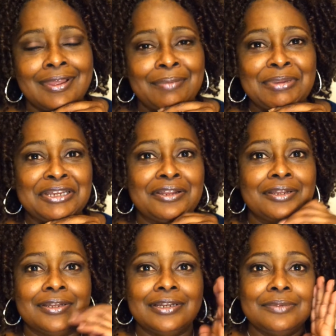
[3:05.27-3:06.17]
I mean,
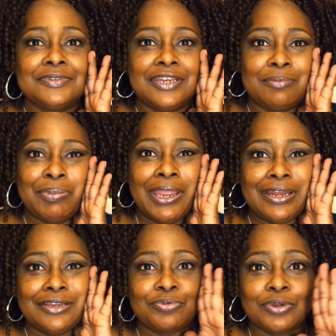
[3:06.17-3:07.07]
the lipstick
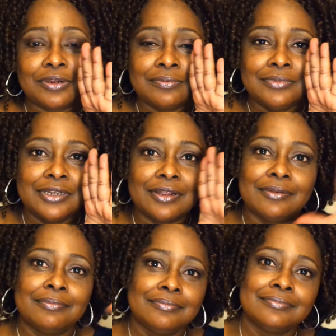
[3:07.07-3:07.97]
panties were, you
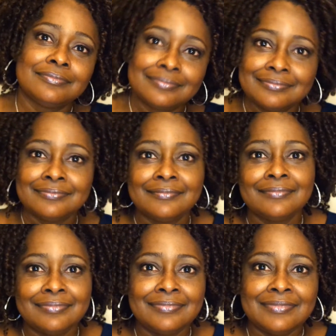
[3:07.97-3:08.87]
know,
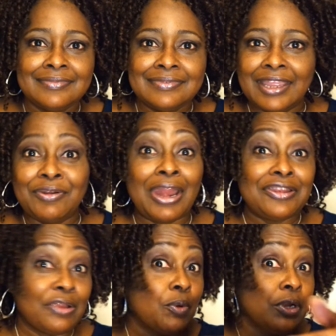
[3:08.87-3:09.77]
they're
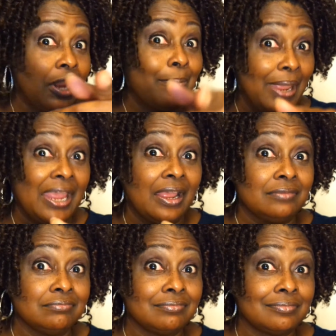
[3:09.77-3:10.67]
not, they were not bad.
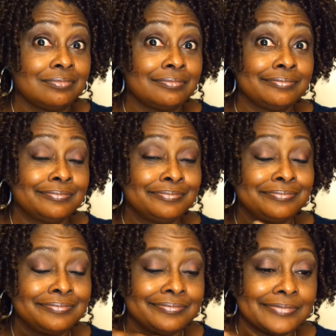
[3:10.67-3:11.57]

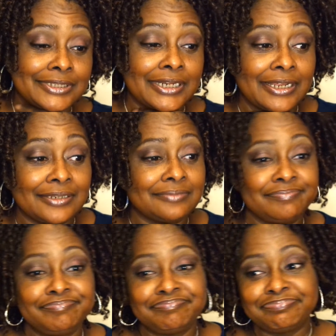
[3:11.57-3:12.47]
But um,
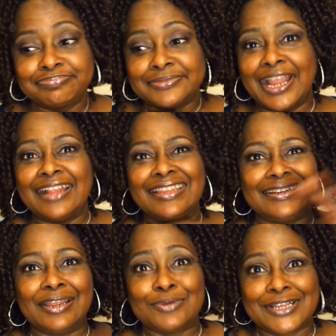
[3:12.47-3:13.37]
I
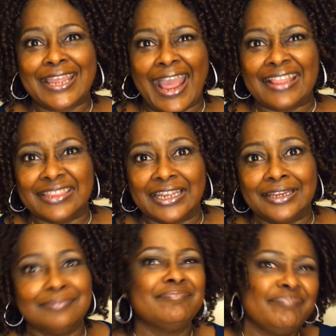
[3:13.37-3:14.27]
think that was a guy
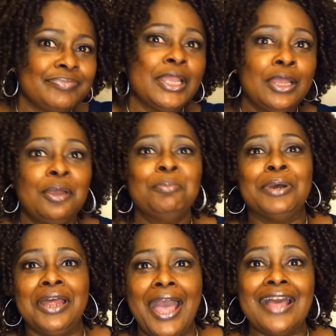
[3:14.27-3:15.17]
thing.
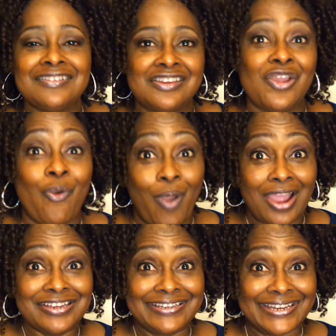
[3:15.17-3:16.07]
But I still
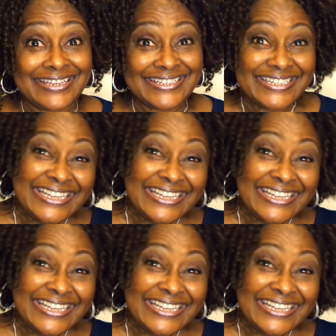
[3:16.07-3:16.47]
watched it.